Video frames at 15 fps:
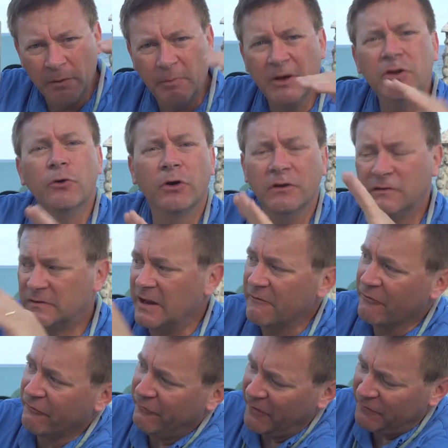but you can stay
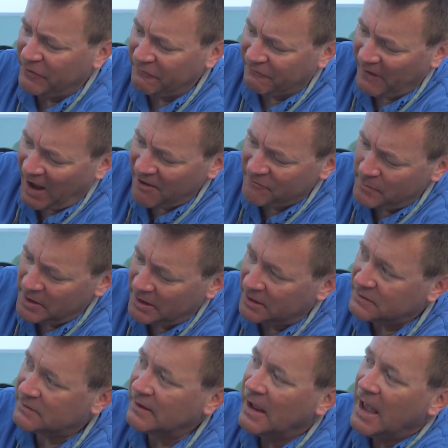for 55
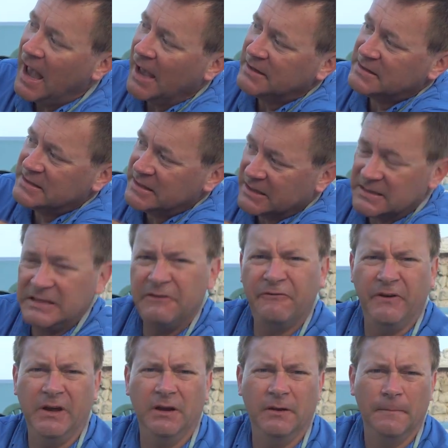minutes at 60
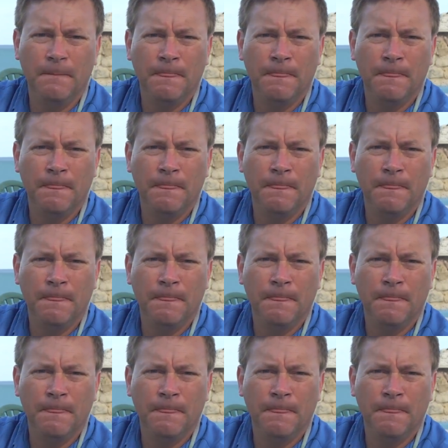feet.